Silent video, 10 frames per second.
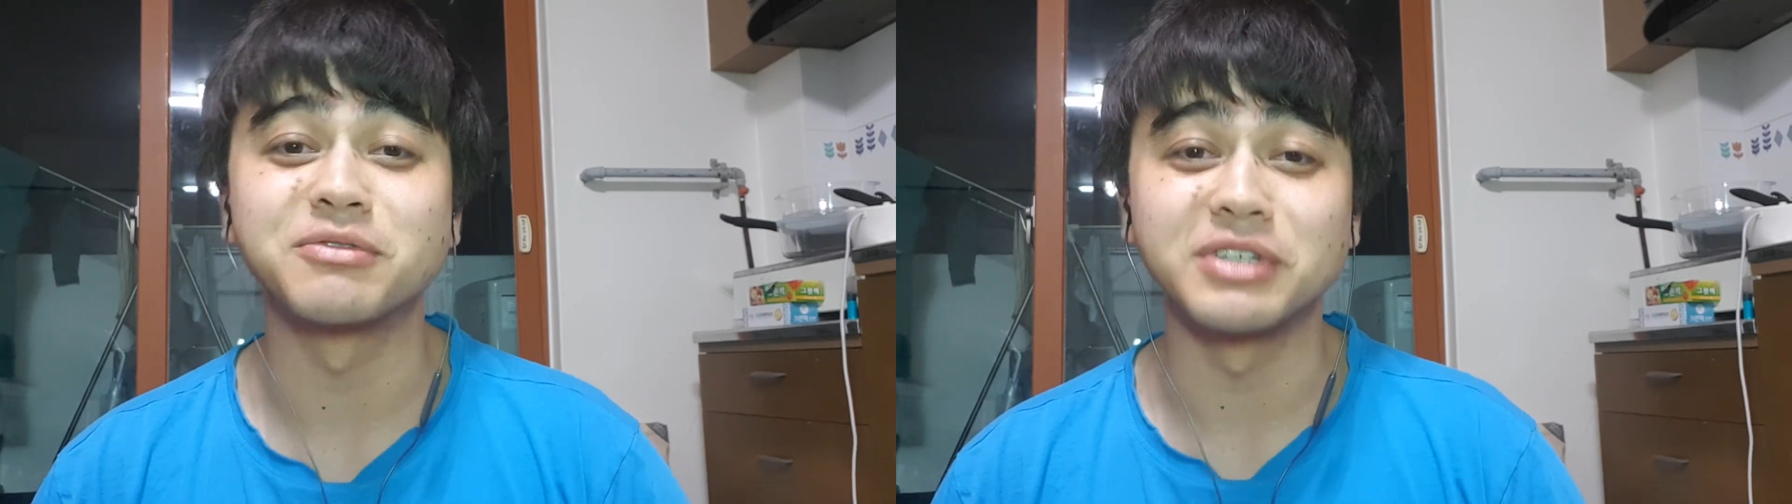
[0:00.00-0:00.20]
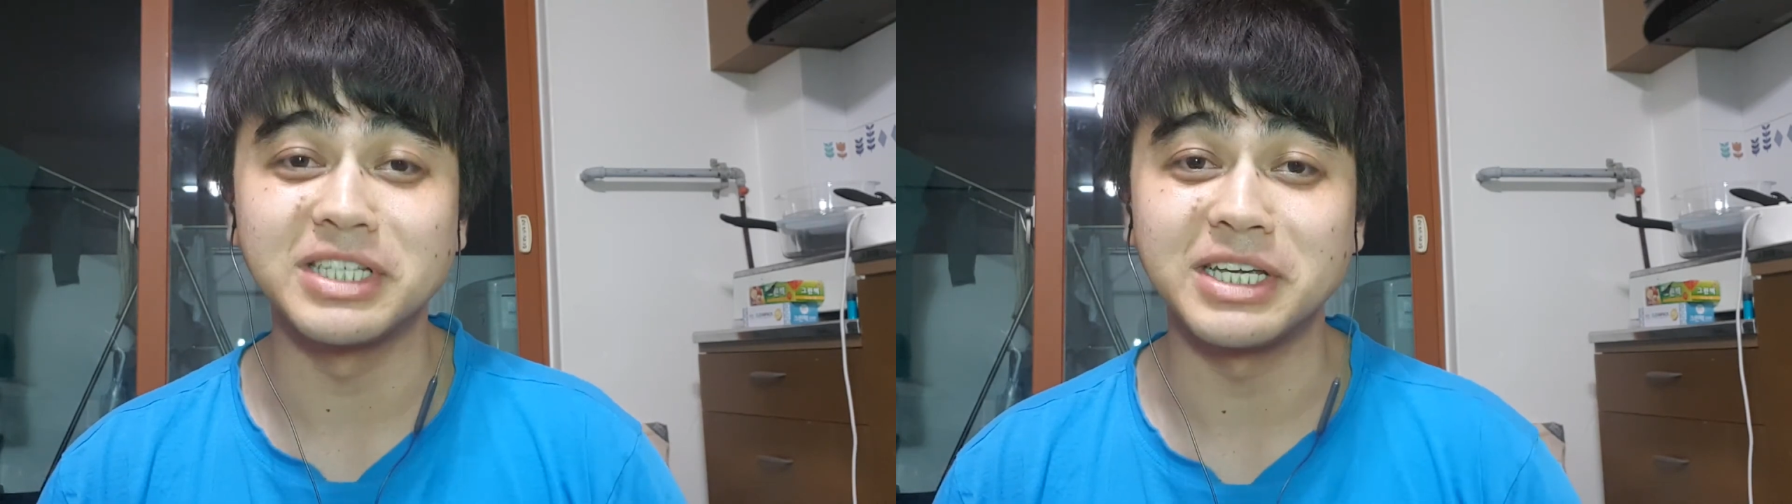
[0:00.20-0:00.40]

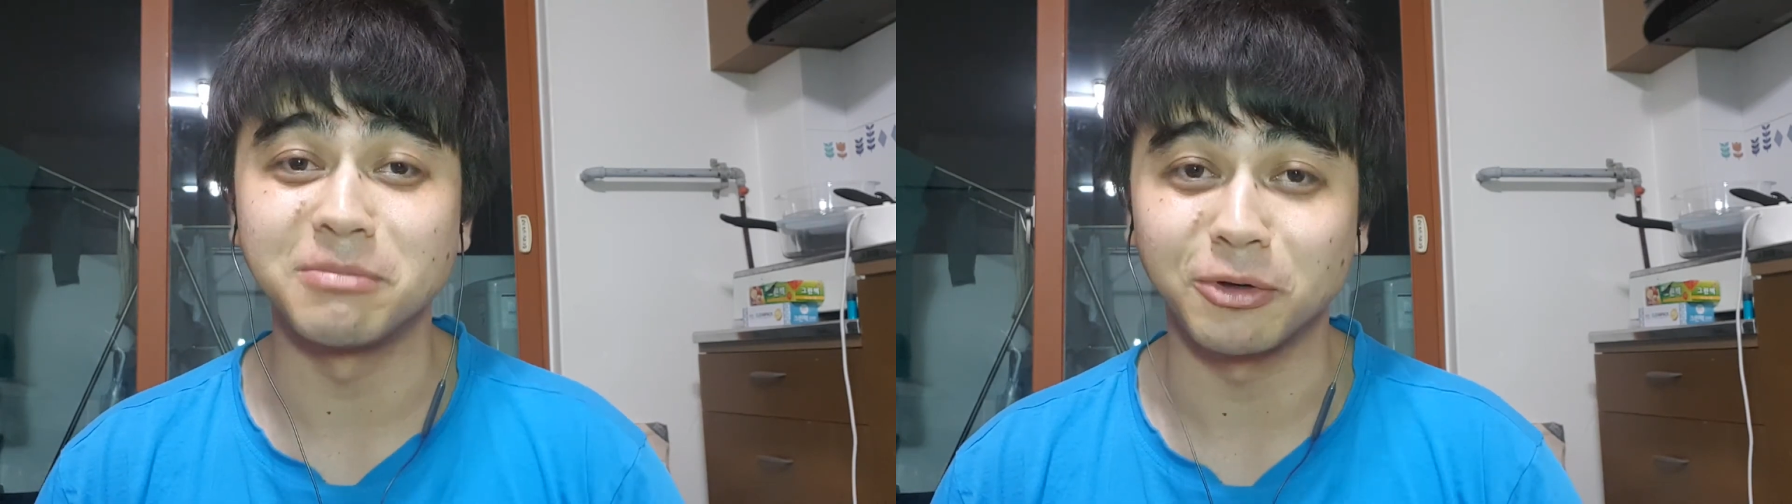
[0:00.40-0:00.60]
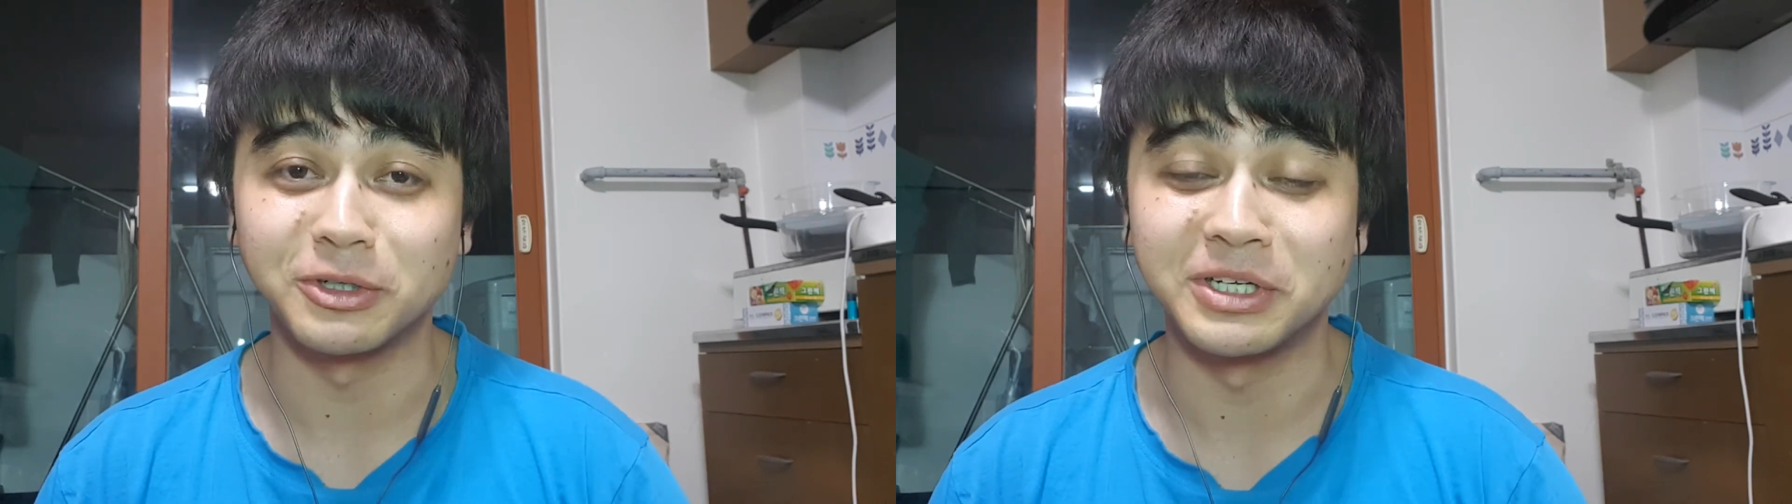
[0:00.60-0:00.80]
really
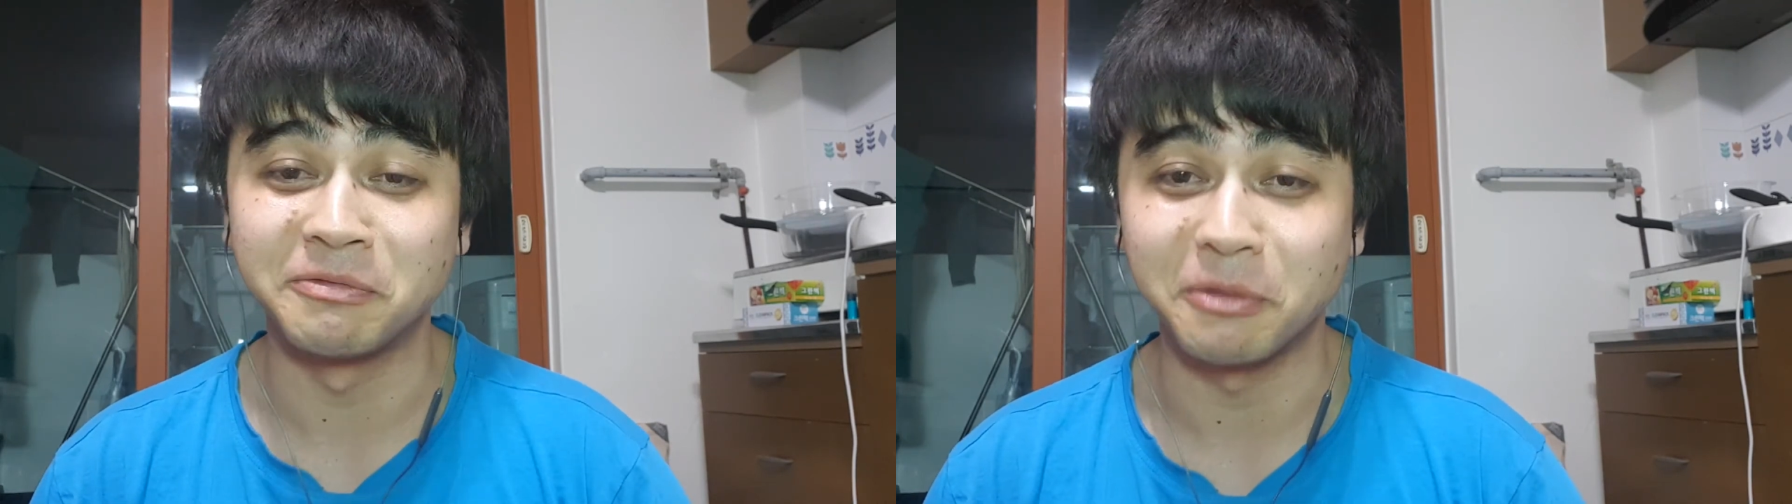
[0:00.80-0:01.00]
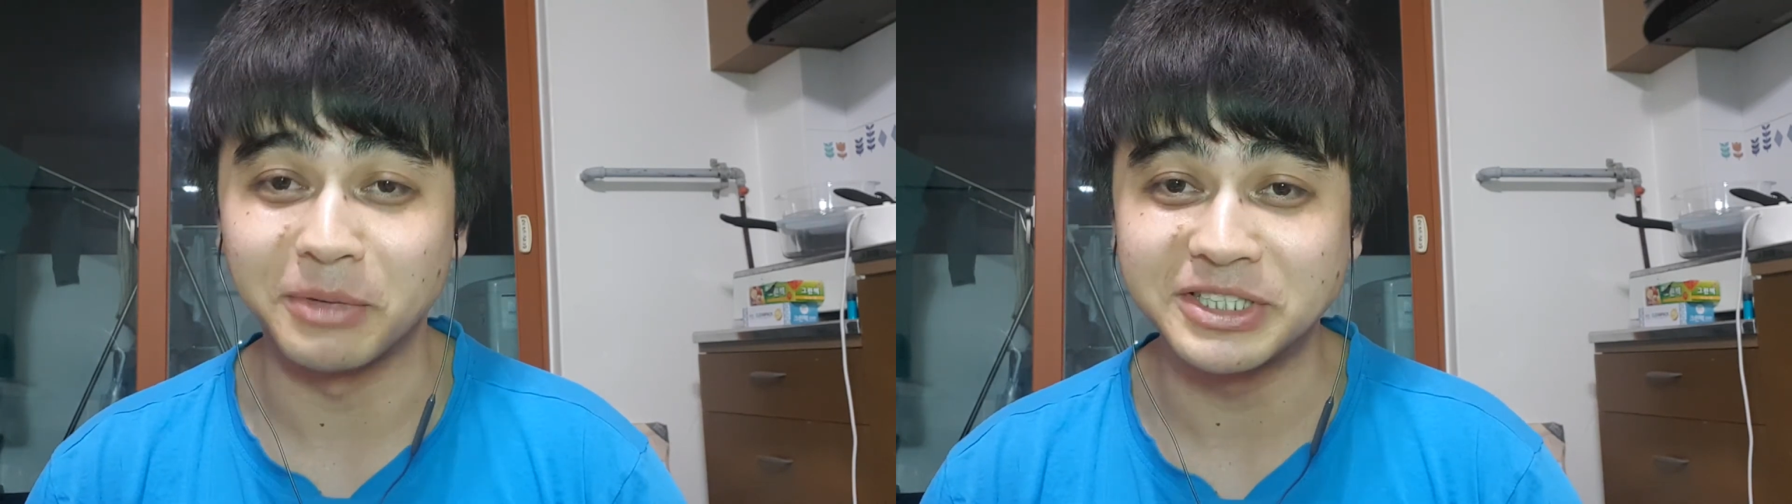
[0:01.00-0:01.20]
important
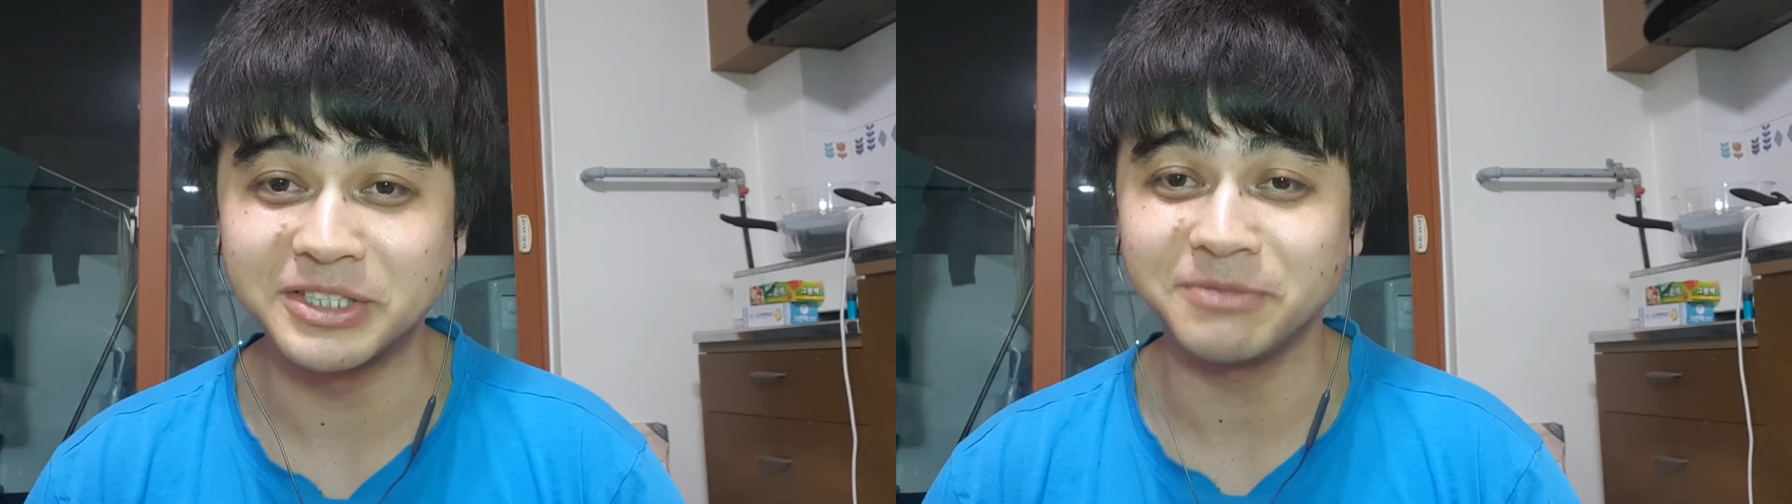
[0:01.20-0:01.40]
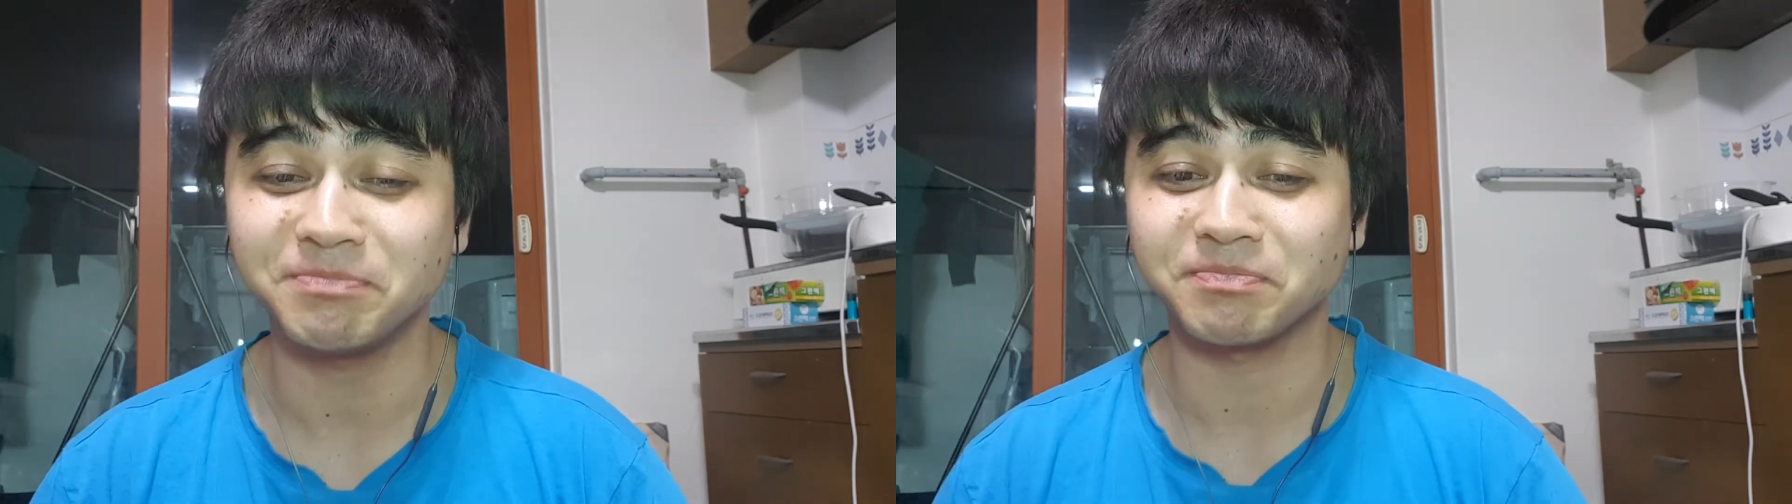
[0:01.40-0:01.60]
information.